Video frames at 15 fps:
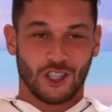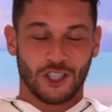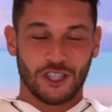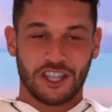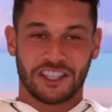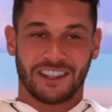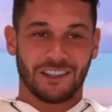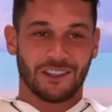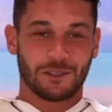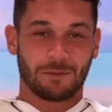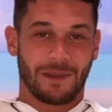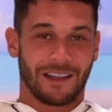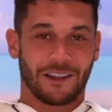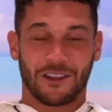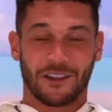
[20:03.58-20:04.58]
still's
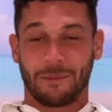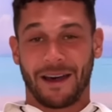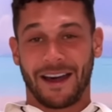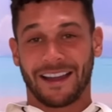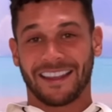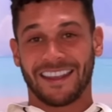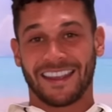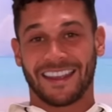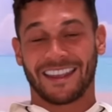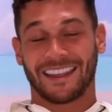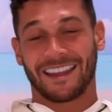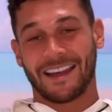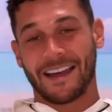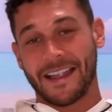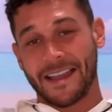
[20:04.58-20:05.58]
back on the market,
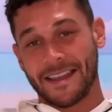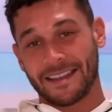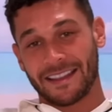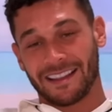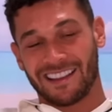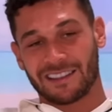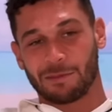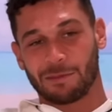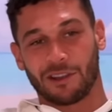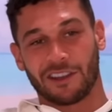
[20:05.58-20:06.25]
and let's be honest,